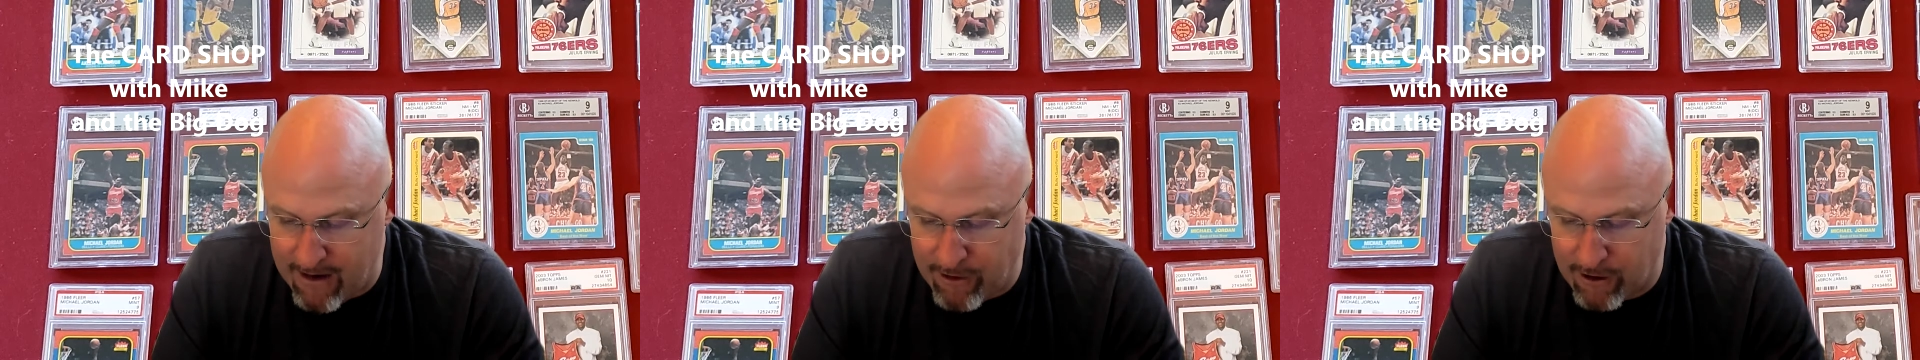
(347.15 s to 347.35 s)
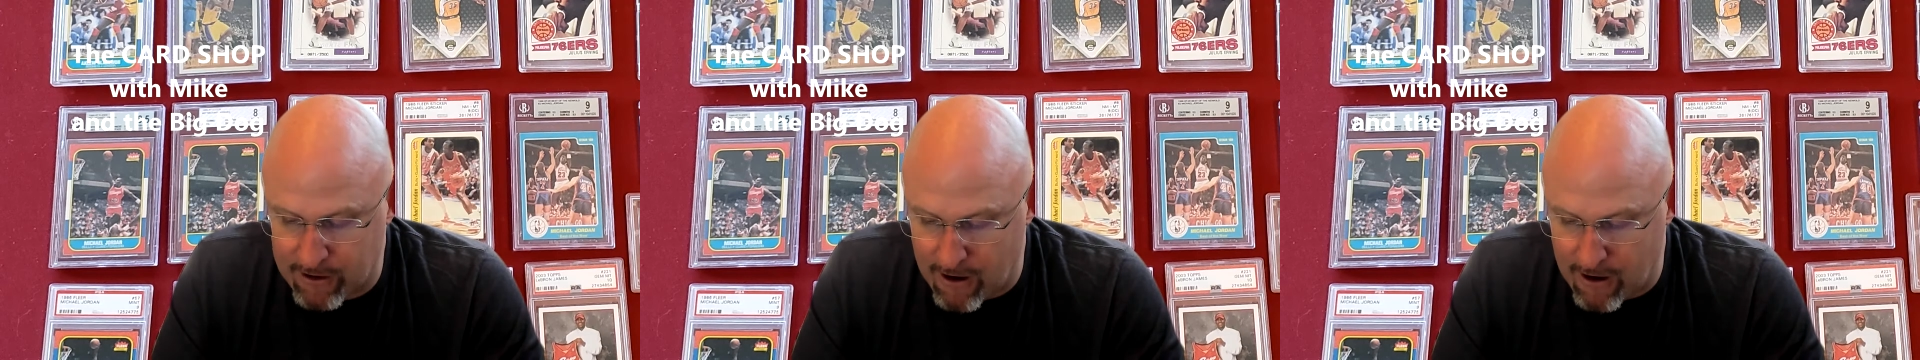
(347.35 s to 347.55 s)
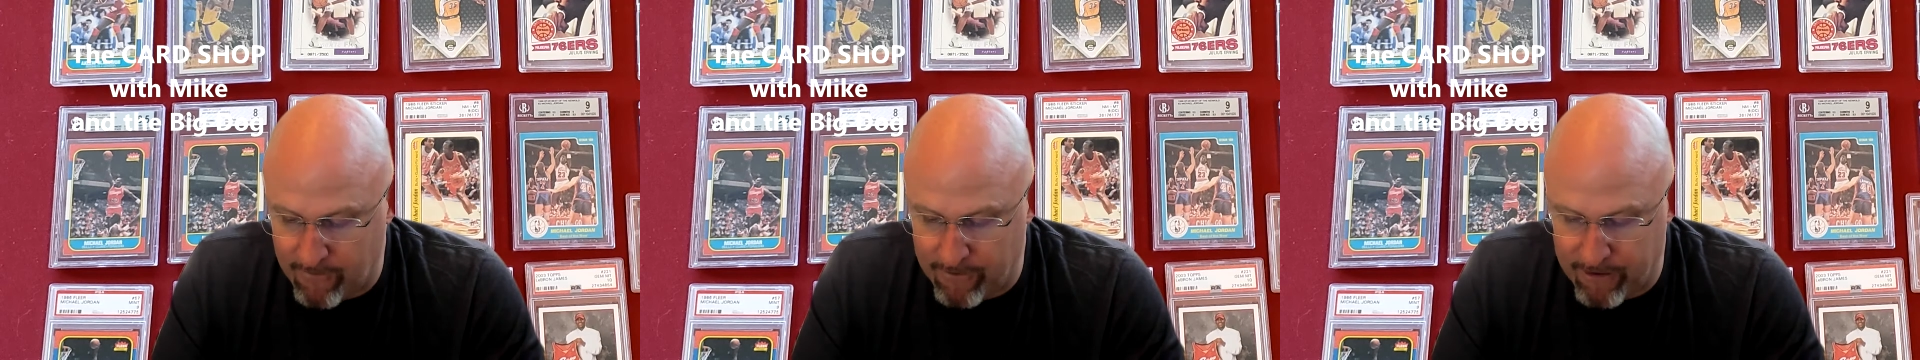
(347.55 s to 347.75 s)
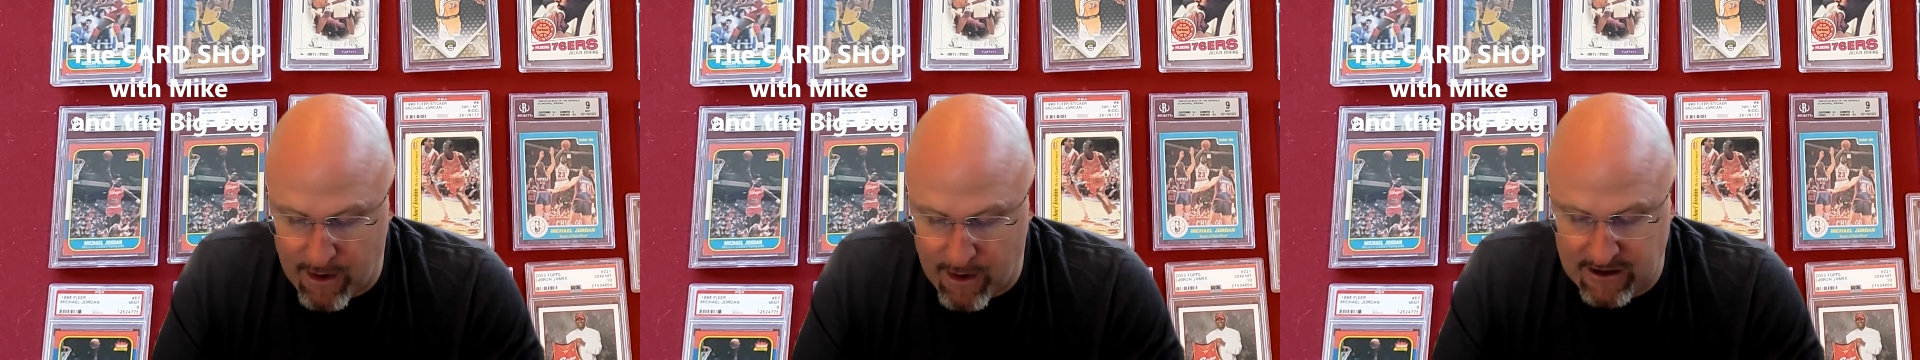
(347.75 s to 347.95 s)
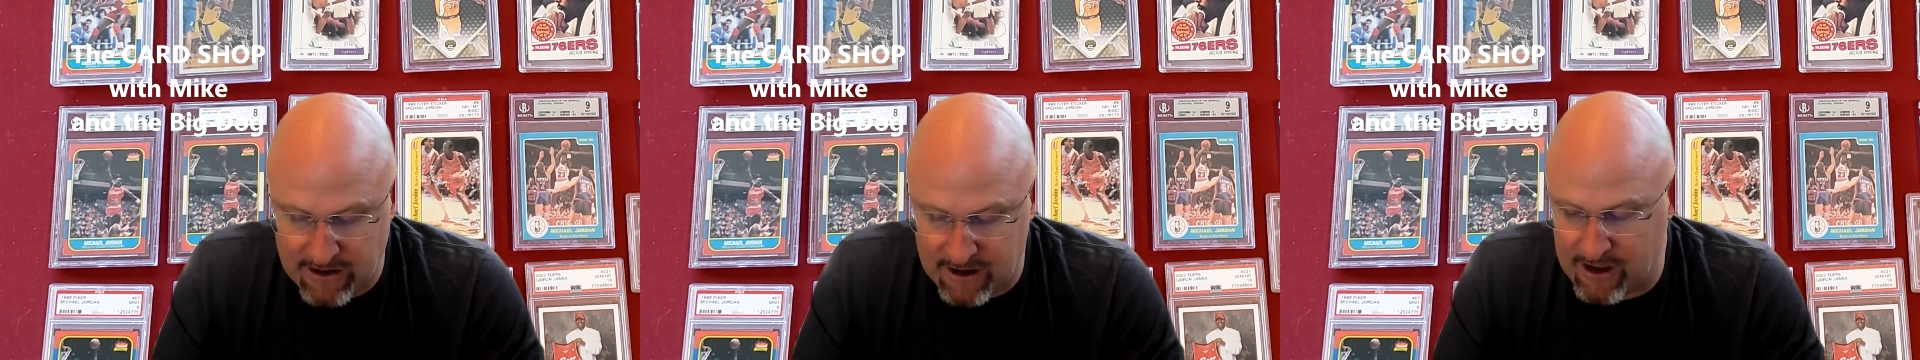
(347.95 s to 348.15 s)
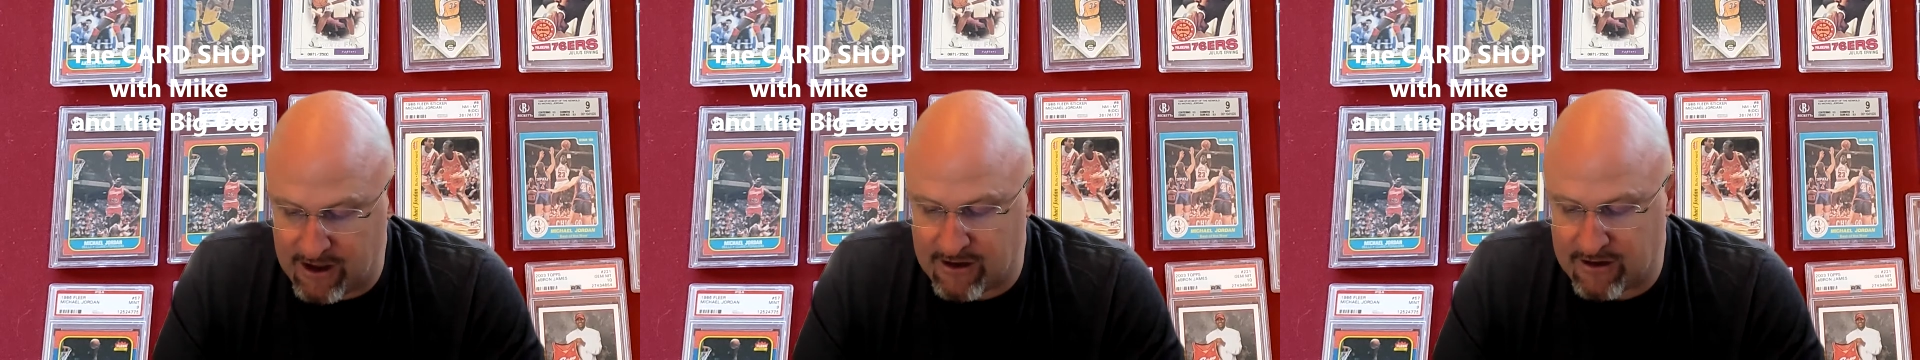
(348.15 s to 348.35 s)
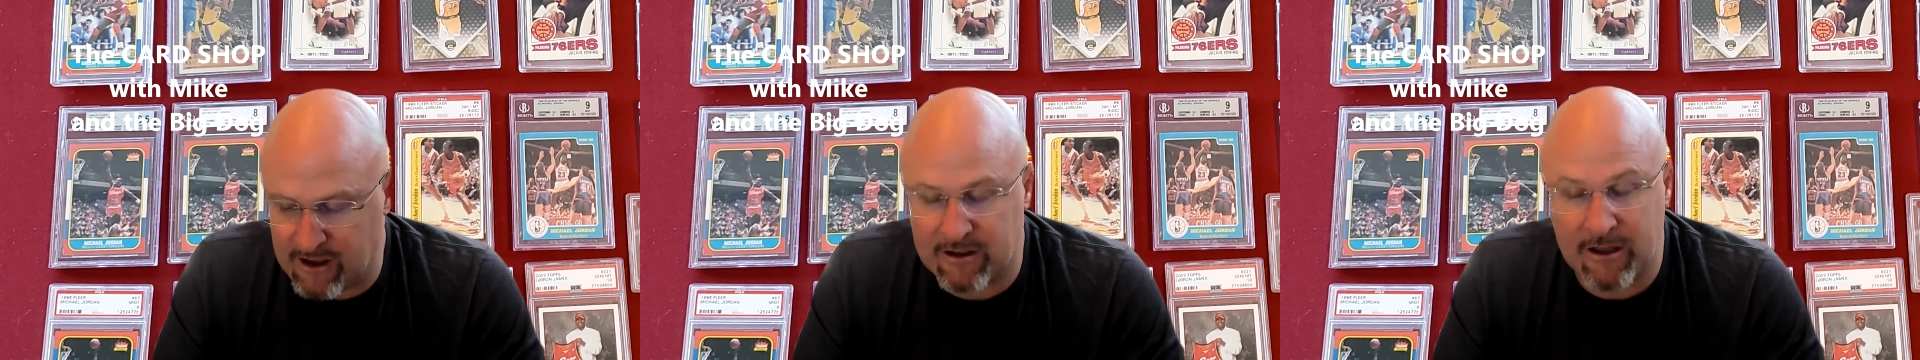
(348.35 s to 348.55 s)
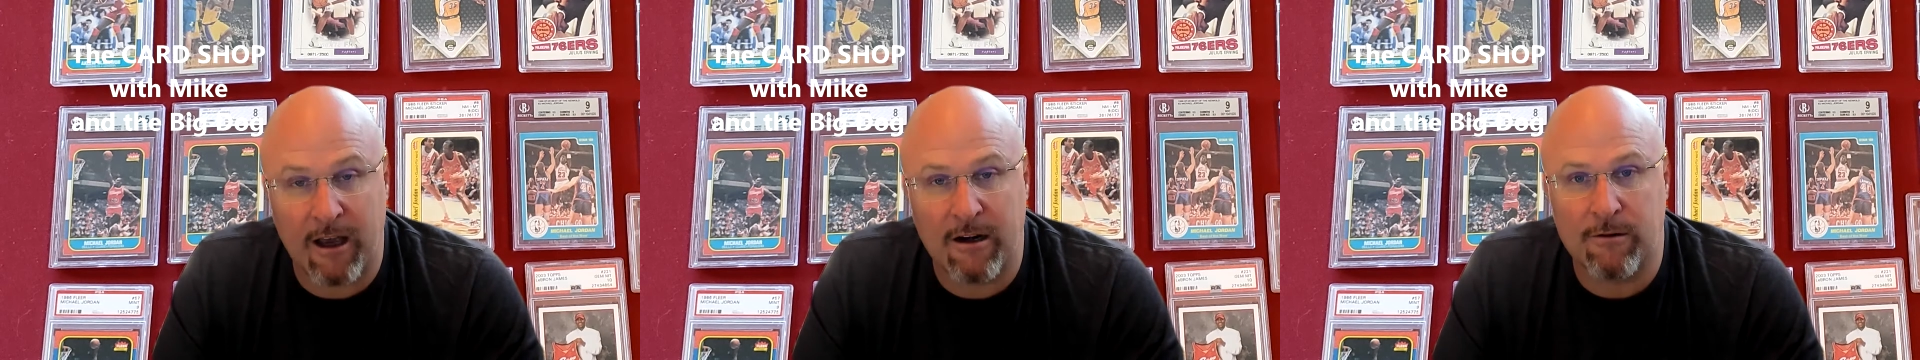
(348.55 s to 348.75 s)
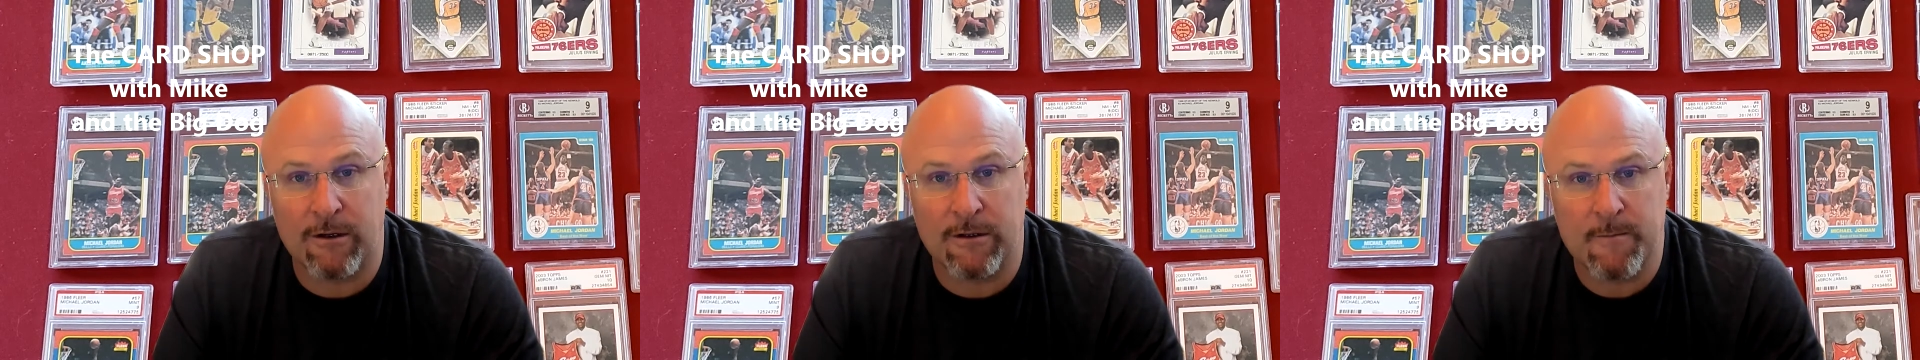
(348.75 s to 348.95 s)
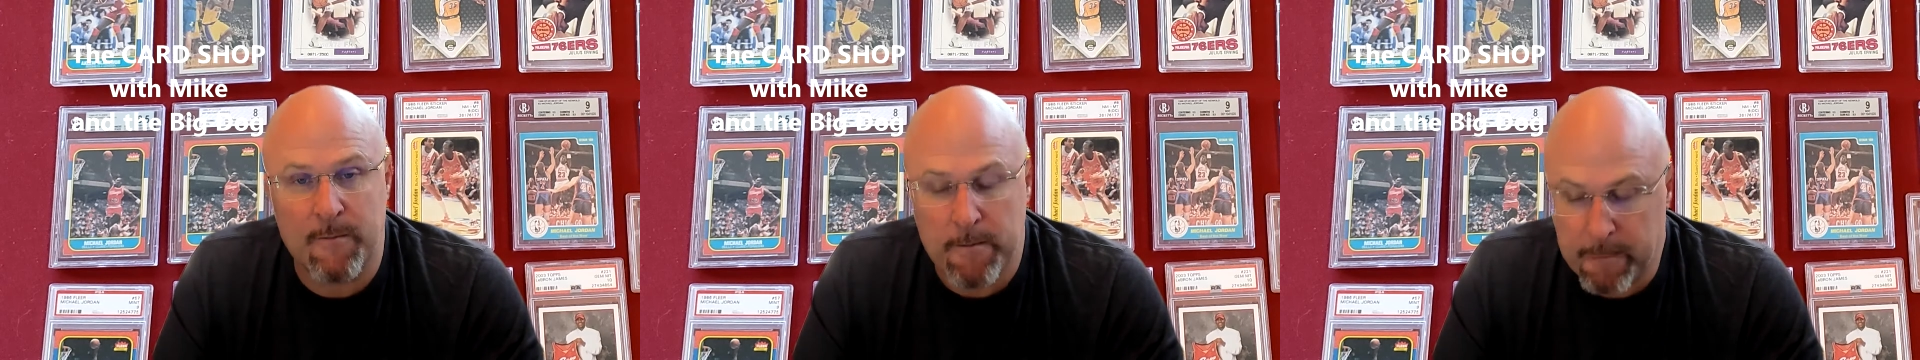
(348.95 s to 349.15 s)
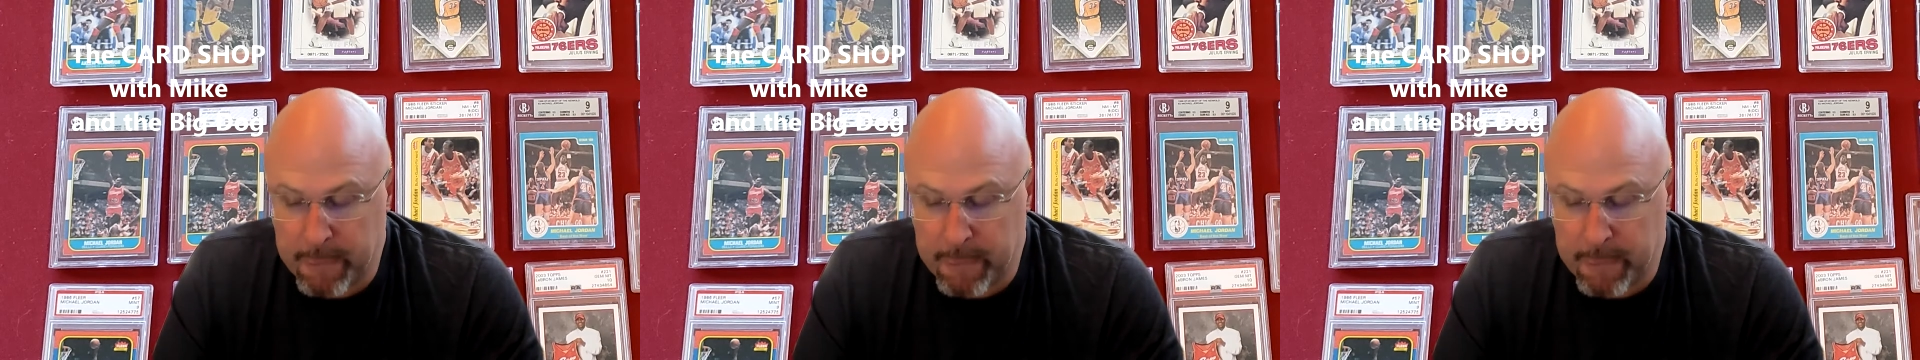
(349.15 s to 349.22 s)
you're talking $360 to $600.